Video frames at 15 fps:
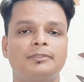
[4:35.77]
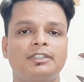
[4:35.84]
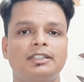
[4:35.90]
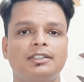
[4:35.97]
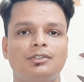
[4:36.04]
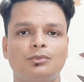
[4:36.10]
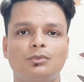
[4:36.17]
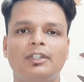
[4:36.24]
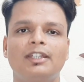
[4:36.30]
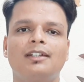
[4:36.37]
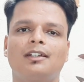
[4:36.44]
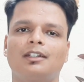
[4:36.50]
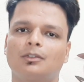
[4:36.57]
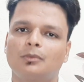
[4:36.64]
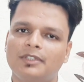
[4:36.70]
then you can
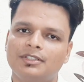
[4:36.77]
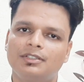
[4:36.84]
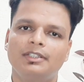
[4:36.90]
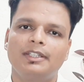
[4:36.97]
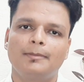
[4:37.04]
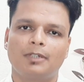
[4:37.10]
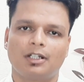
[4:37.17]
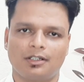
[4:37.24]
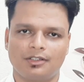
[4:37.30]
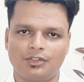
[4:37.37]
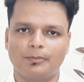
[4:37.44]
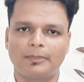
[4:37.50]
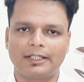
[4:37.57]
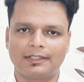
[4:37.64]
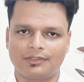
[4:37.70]
request the
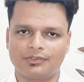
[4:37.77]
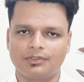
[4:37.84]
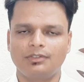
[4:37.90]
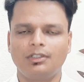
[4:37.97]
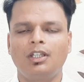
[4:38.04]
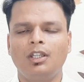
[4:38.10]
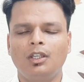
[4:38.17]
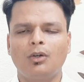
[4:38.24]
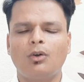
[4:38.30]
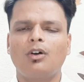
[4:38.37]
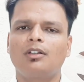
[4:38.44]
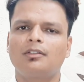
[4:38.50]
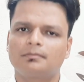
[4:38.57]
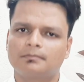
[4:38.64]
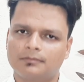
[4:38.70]
branch manager
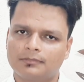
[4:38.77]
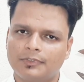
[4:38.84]
or